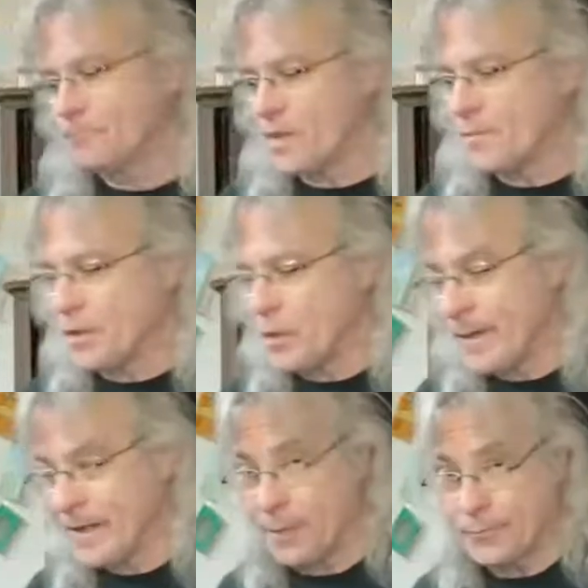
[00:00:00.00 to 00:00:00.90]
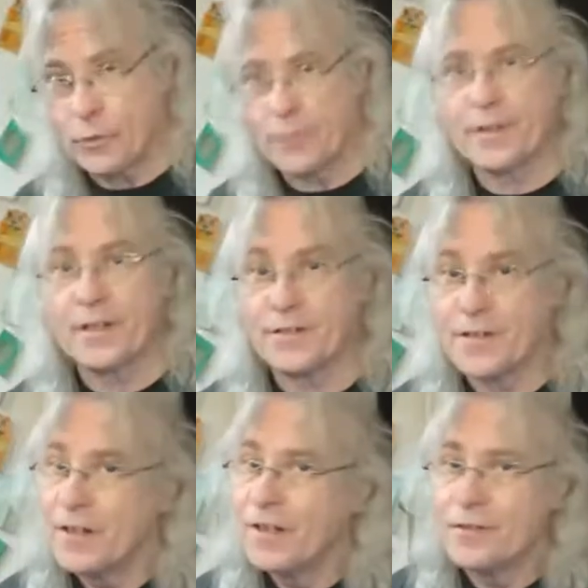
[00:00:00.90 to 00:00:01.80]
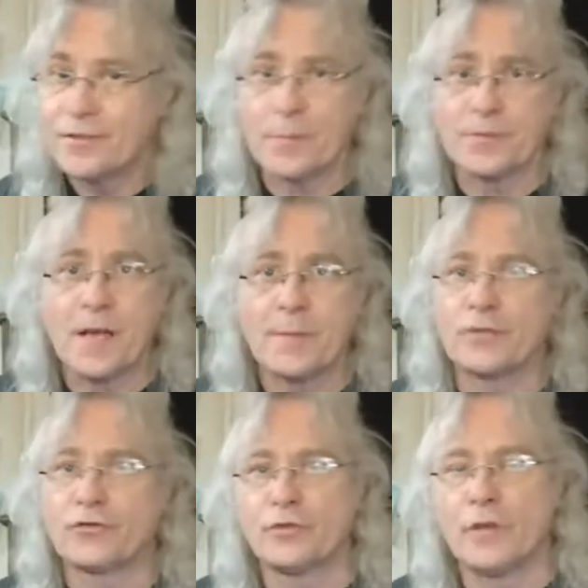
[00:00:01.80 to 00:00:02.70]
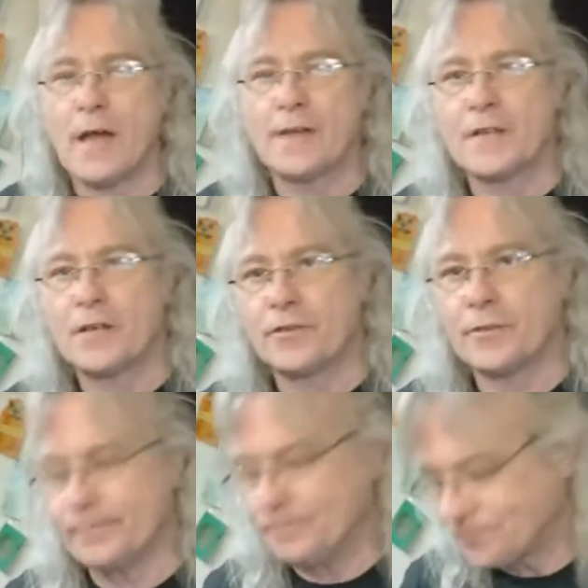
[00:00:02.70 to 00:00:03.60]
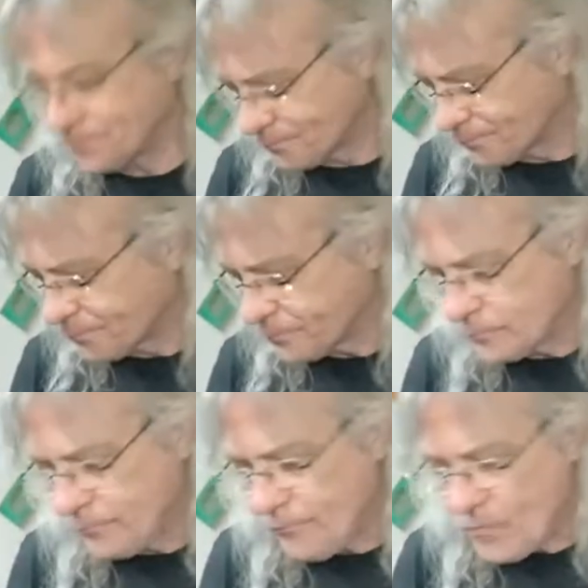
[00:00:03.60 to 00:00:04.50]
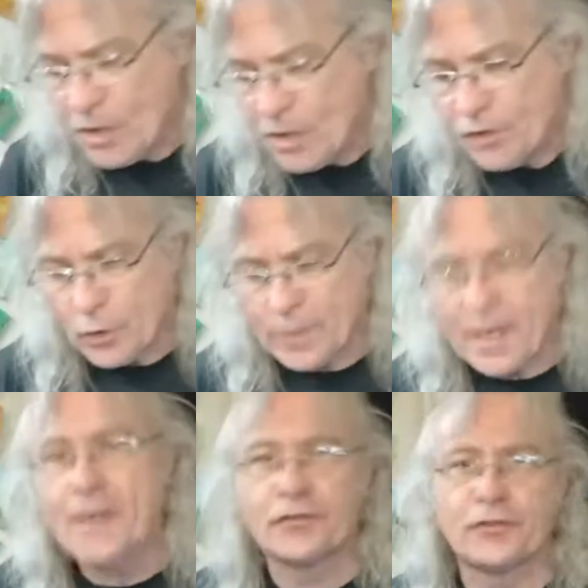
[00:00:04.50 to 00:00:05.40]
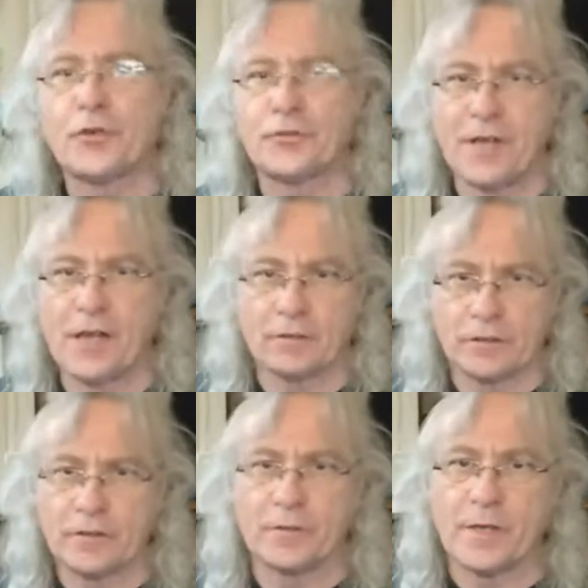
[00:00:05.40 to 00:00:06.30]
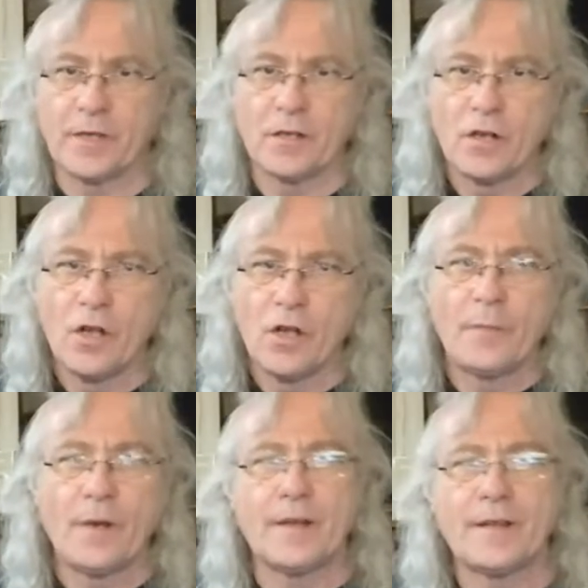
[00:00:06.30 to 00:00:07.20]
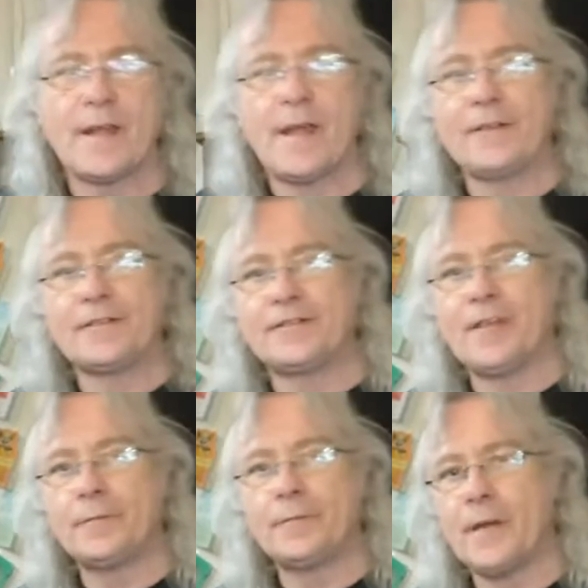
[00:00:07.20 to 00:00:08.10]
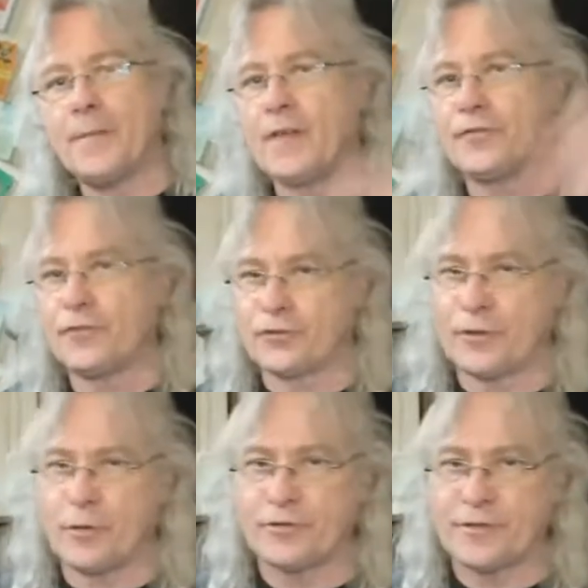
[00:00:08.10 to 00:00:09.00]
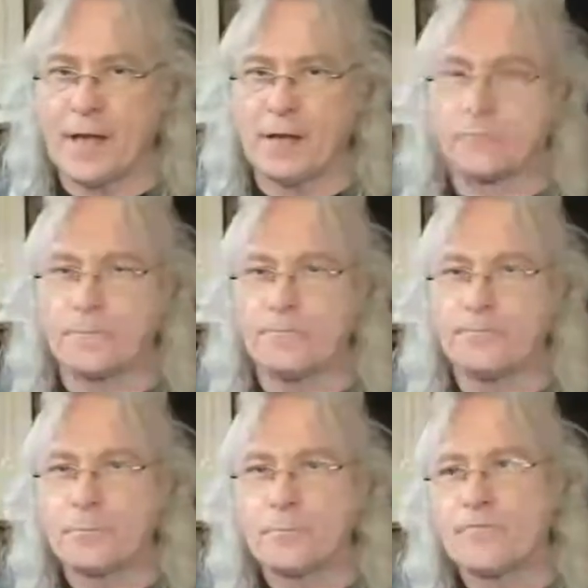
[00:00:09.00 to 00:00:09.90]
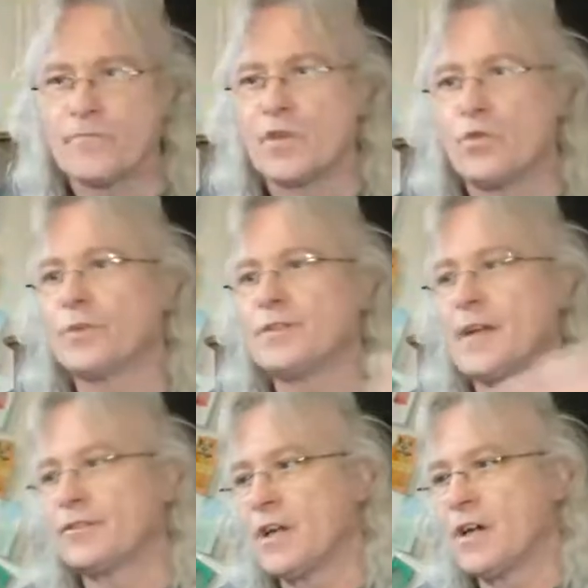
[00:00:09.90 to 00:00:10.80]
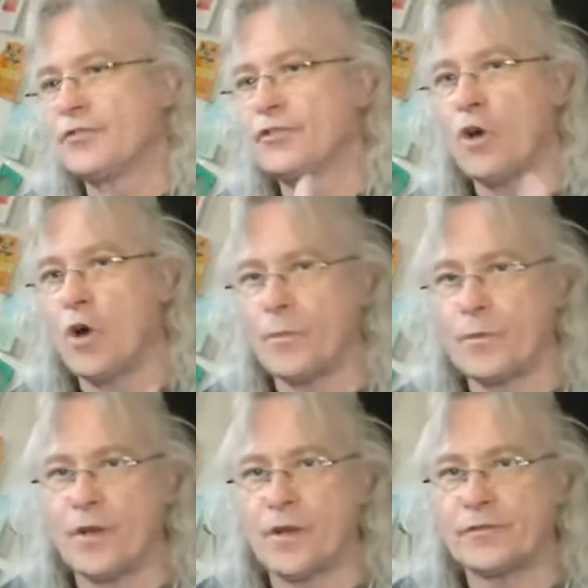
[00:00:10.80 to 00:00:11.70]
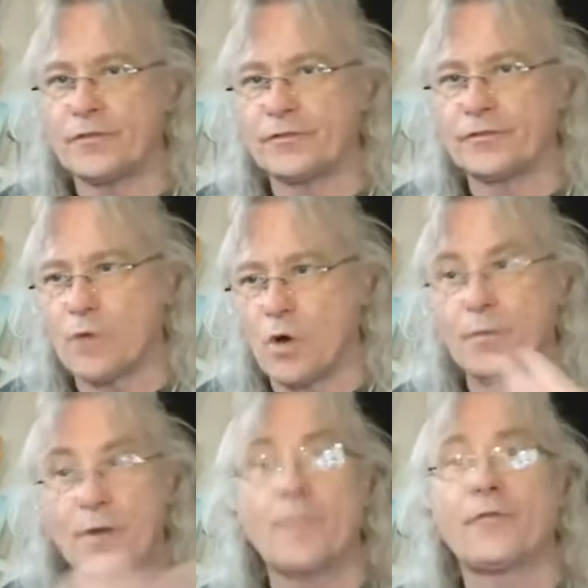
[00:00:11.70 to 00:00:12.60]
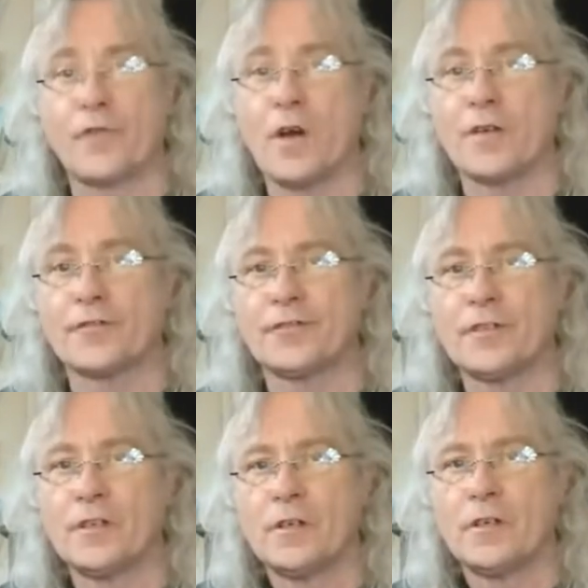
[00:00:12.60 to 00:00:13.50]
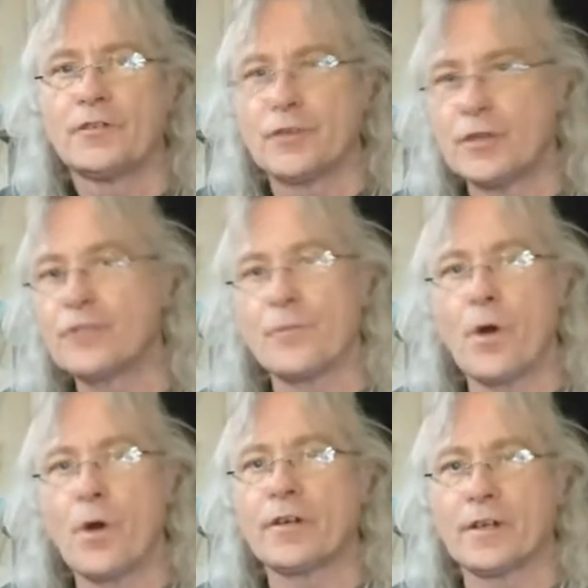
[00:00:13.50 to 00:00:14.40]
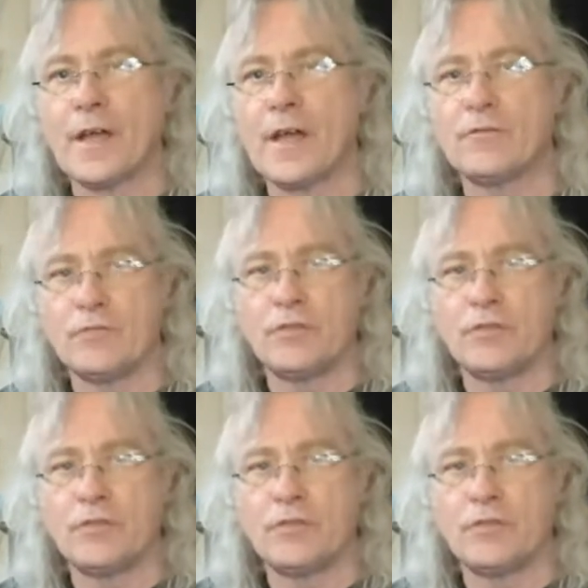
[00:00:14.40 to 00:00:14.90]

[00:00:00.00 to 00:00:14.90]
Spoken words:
They go back up north, and then summertime it gets real hot down here. So it kind of slows down a little bit, but at the same time as it slows down, What that does is open up for us to hit the market again.